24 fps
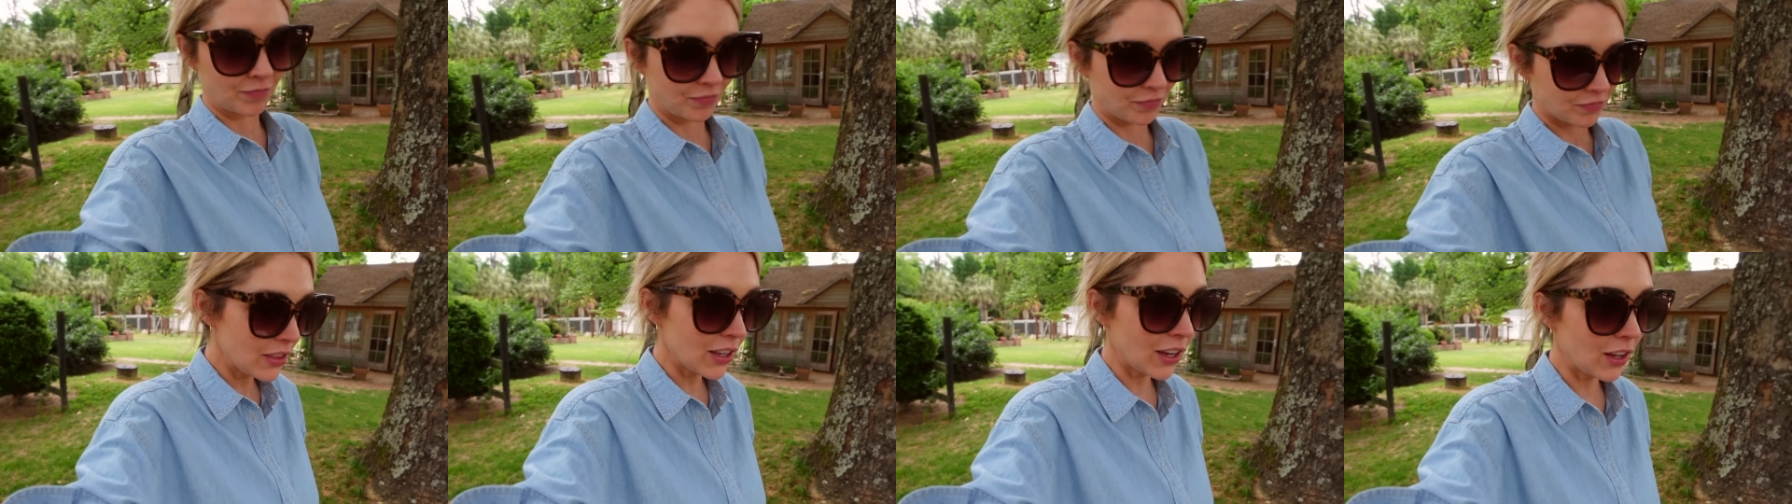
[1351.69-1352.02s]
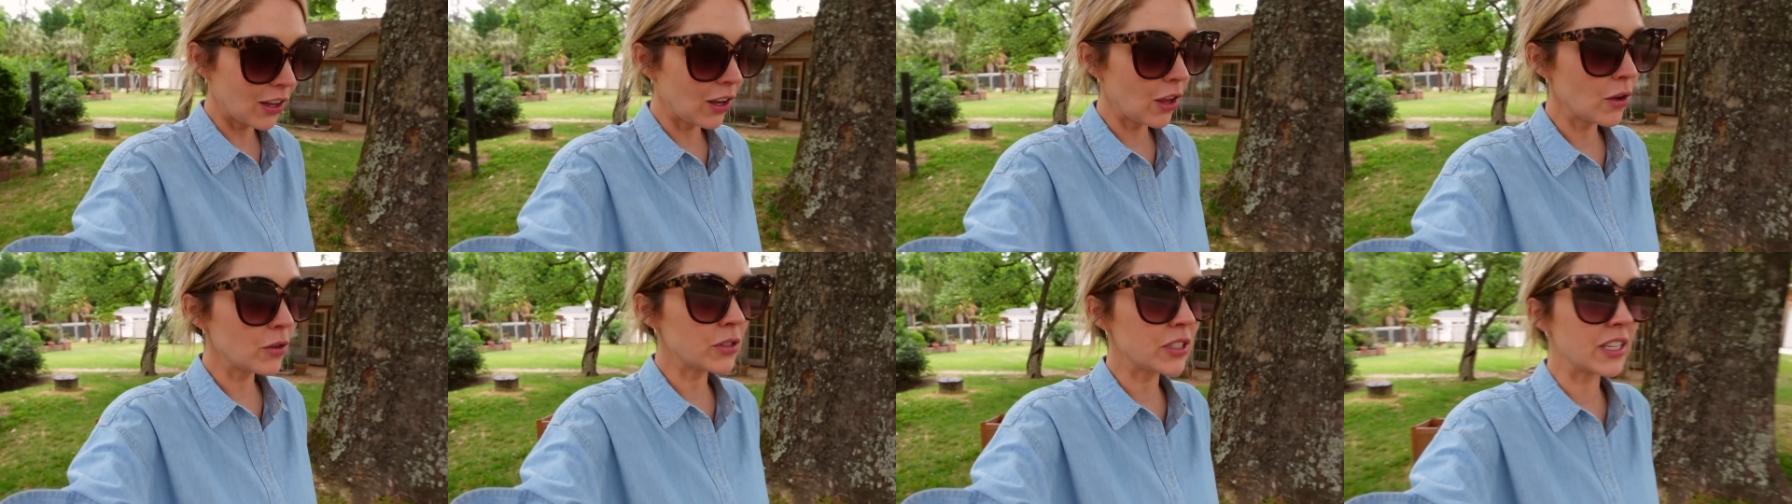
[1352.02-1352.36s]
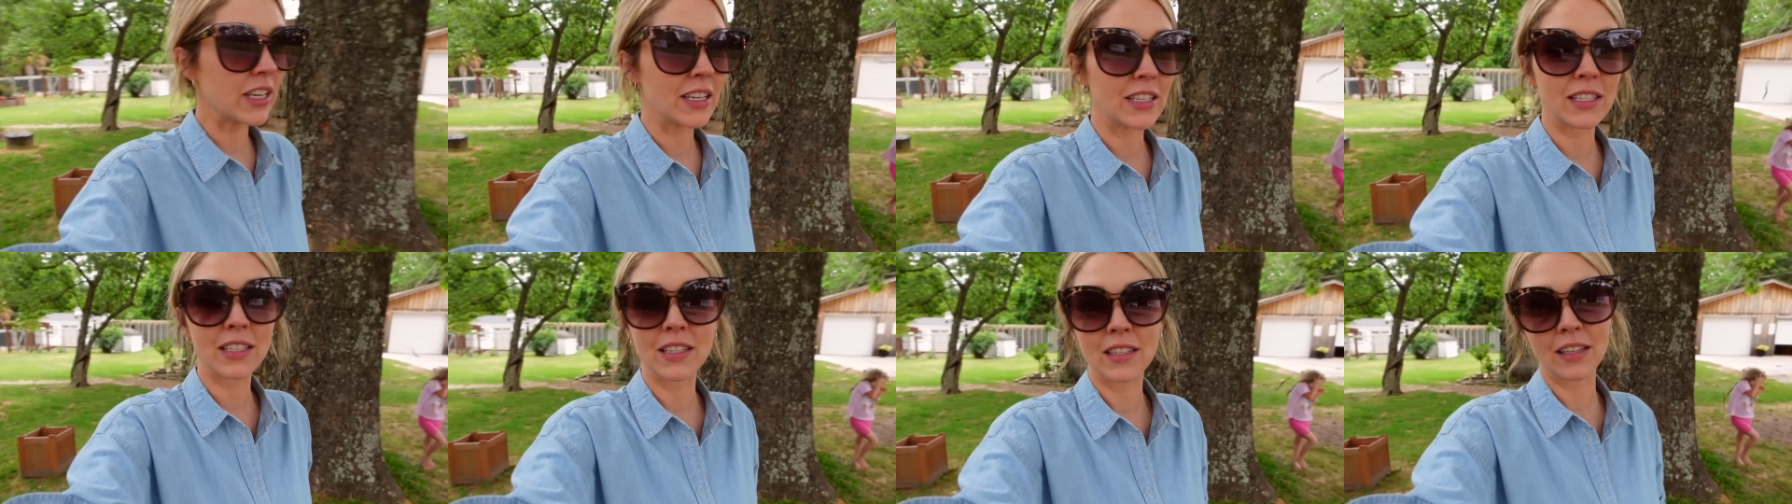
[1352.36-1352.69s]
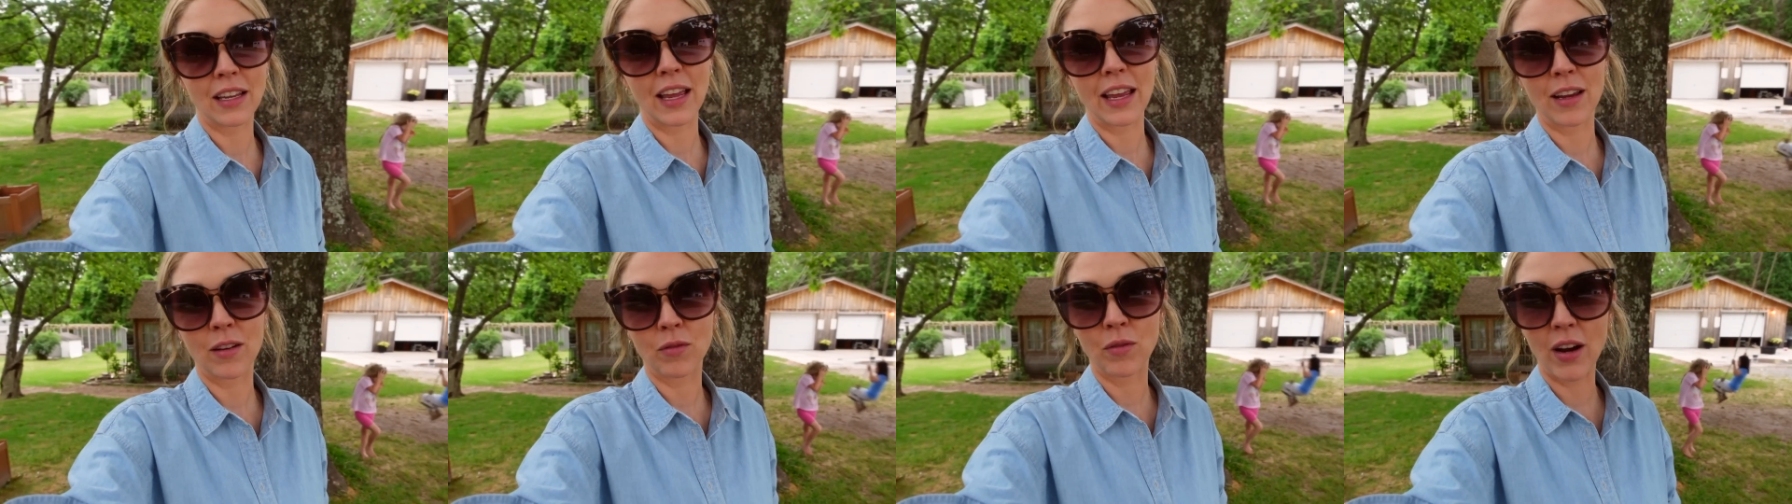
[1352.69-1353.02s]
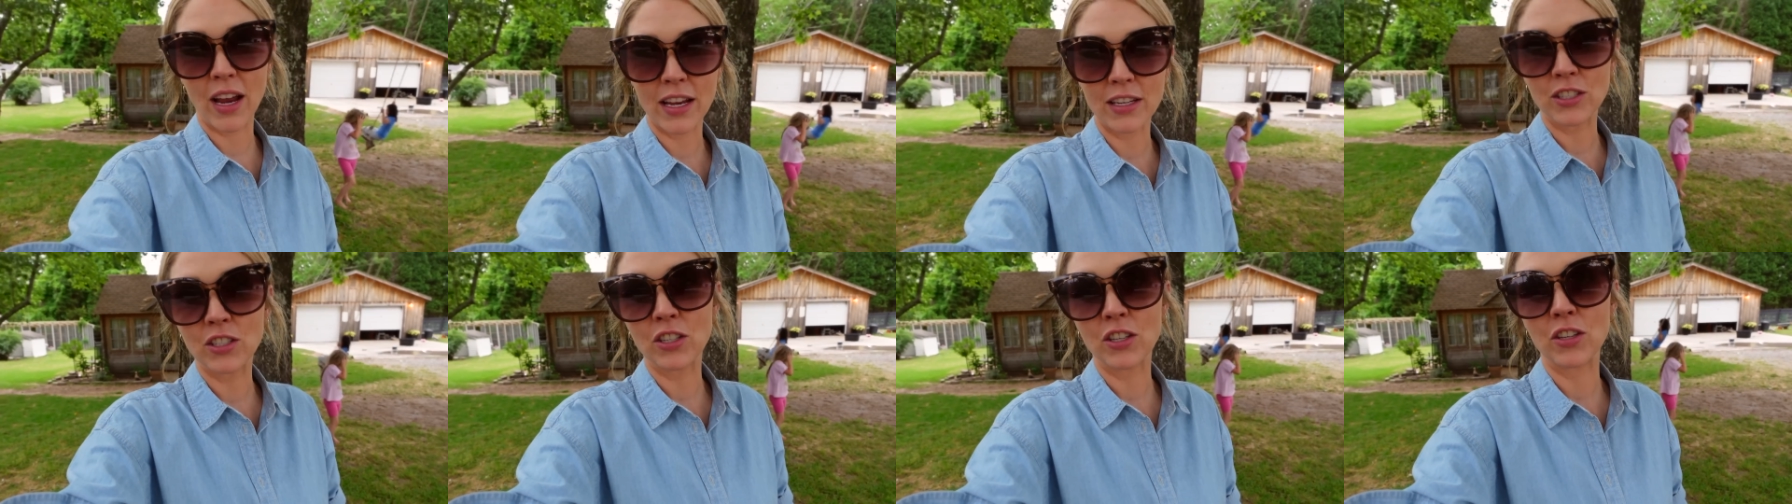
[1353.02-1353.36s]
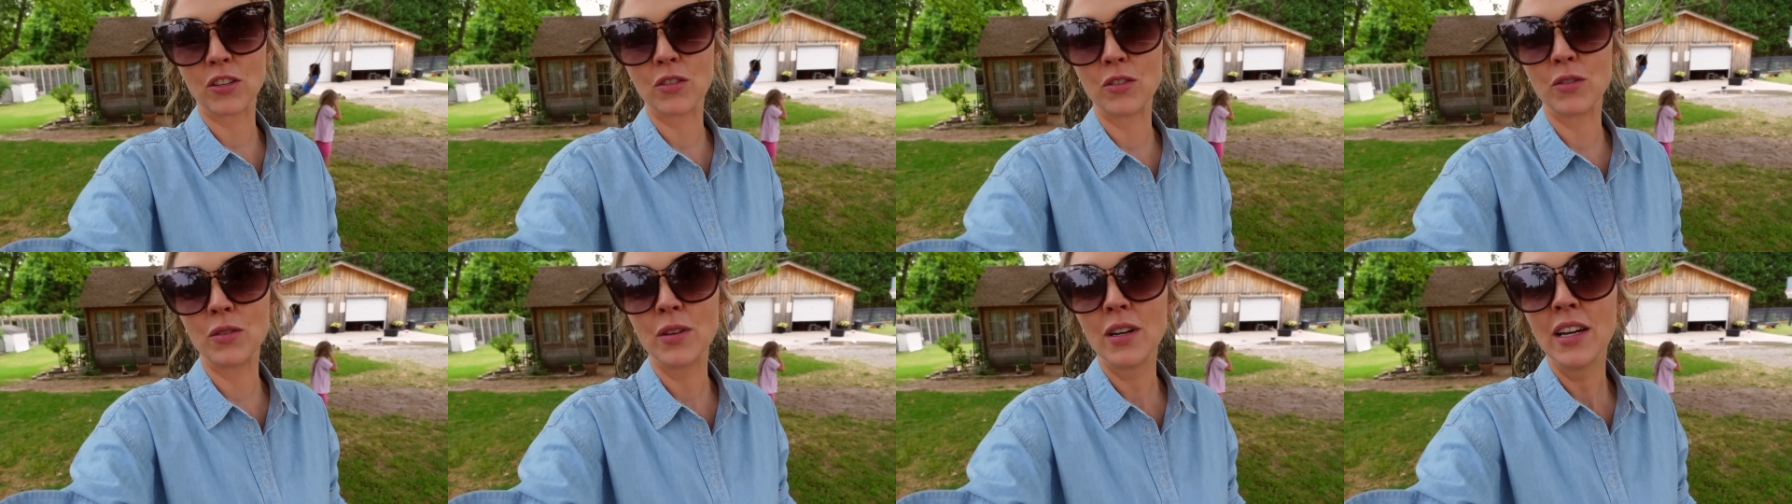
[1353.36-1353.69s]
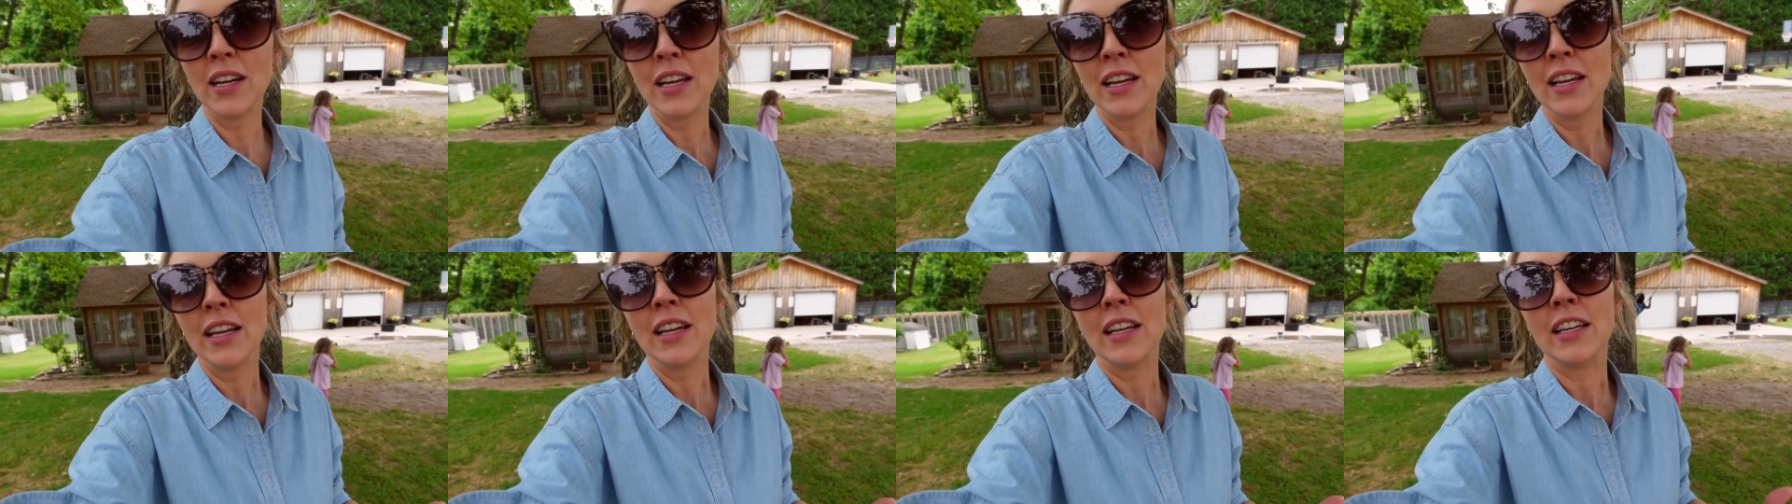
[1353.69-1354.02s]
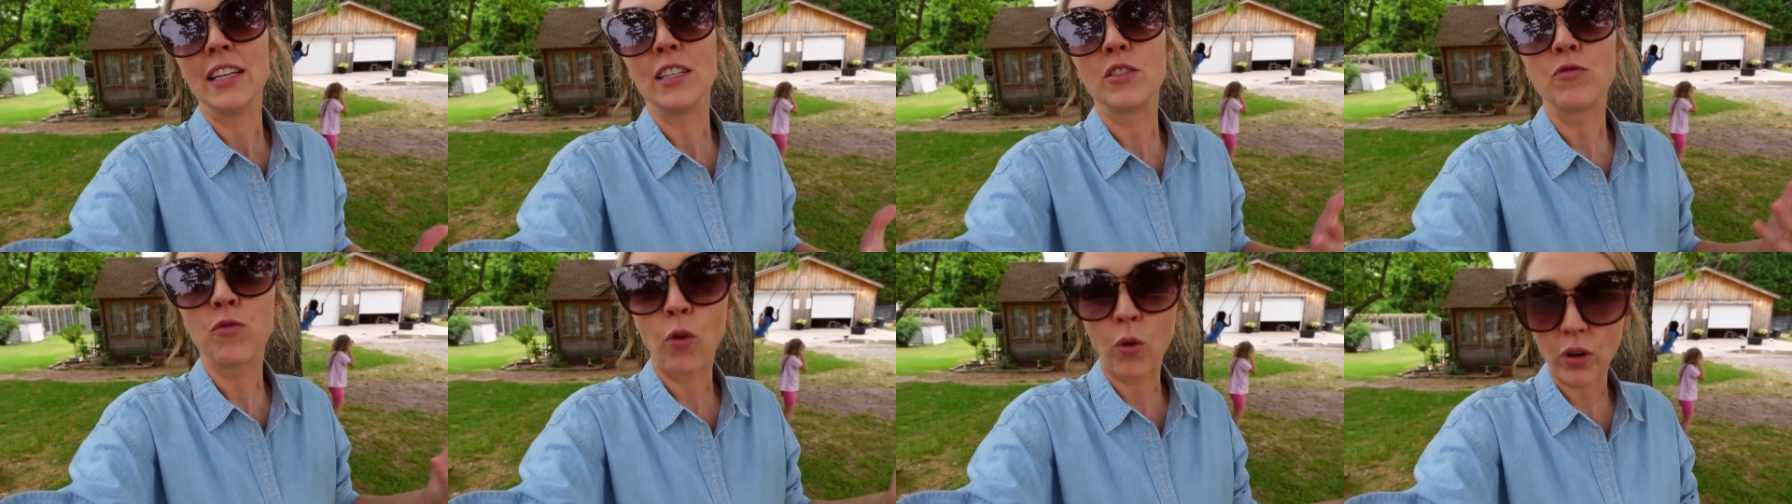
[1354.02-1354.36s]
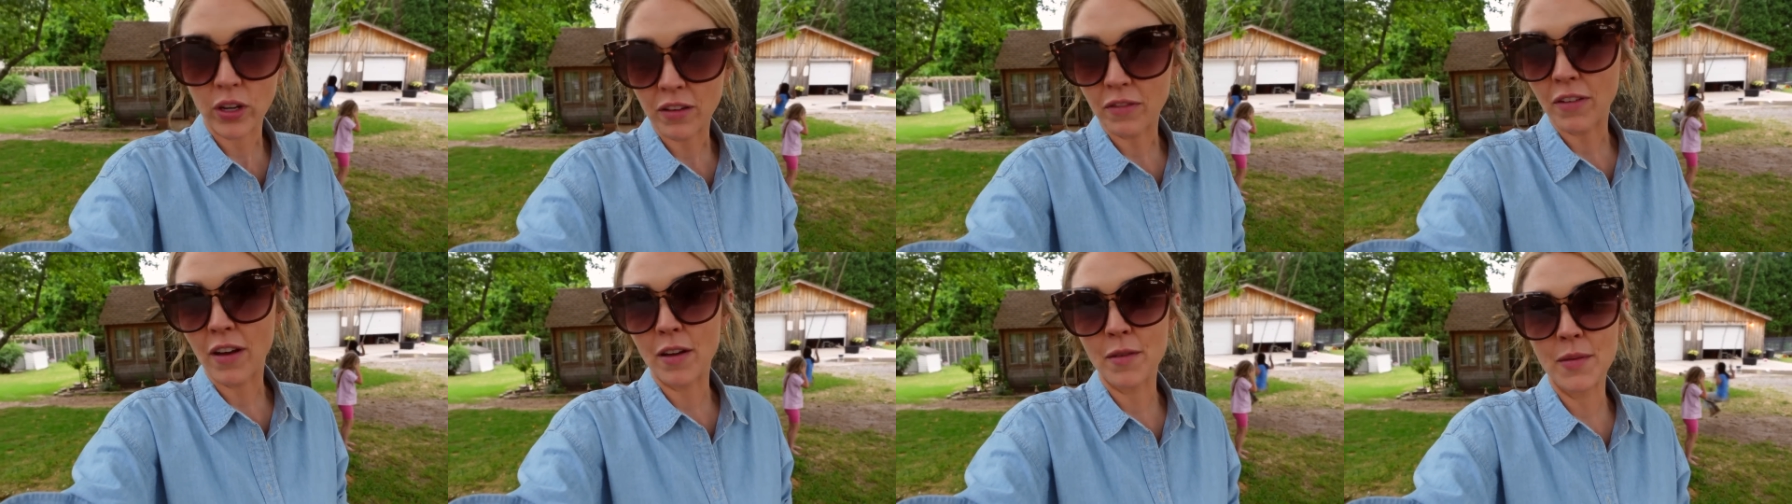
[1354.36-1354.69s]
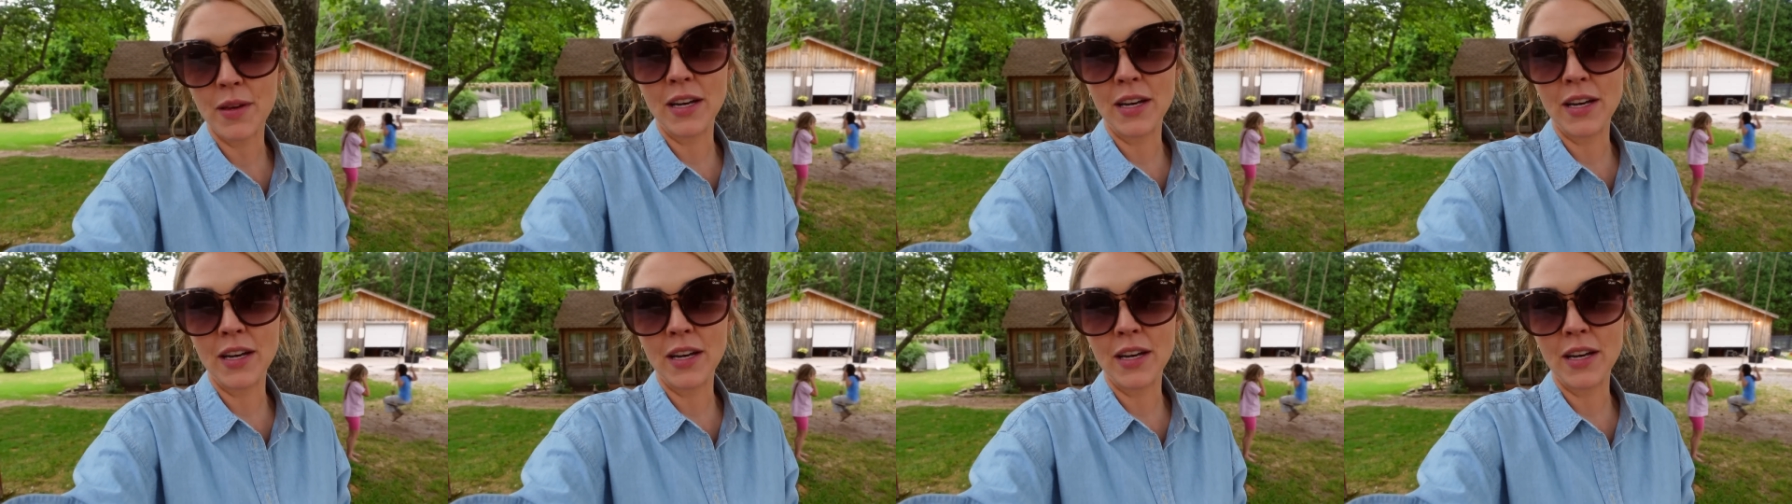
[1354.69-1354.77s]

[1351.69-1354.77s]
The closest like rescue is 45